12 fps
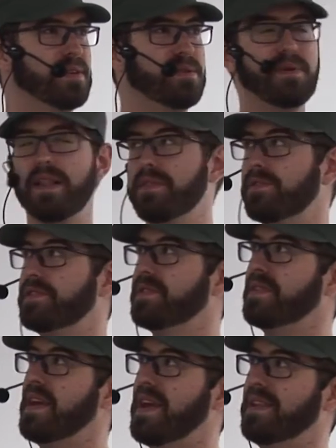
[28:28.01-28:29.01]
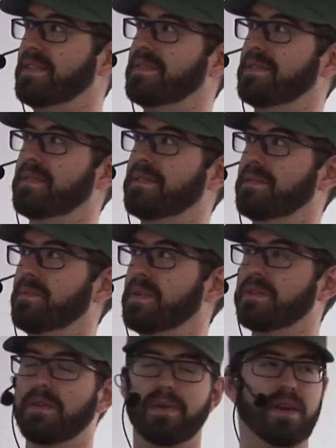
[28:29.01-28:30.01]
to understand
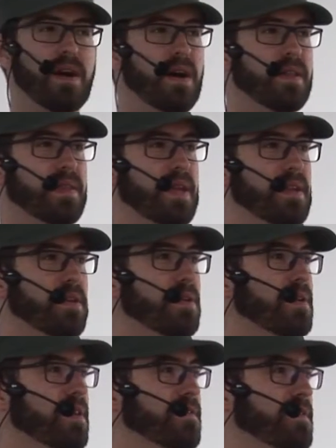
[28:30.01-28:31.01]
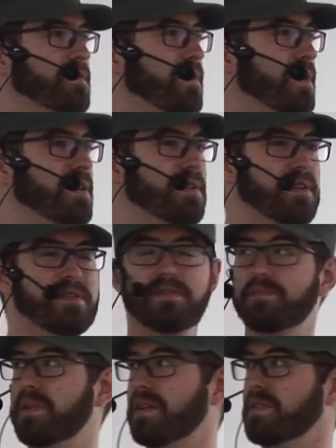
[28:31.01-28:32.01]
what's going on, and you could have avoided this
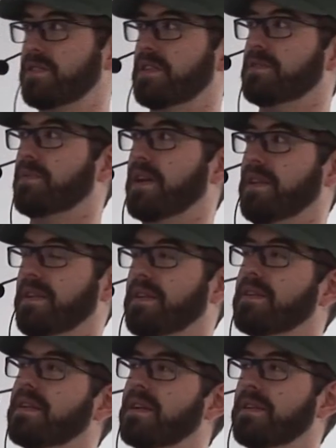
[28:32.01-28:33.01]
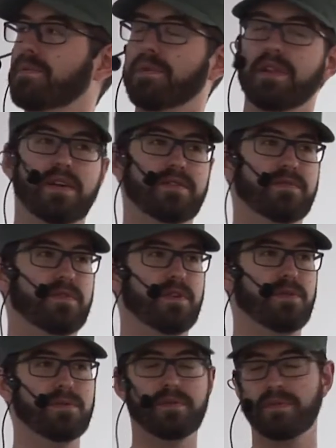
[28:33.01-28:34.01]
by just writing 3 lines of
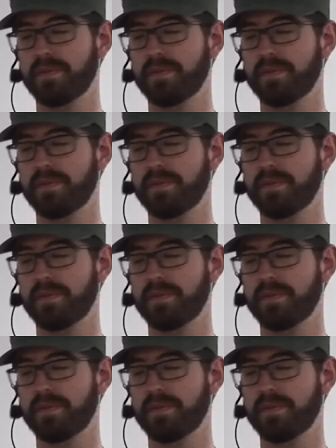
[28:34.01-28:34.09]
code.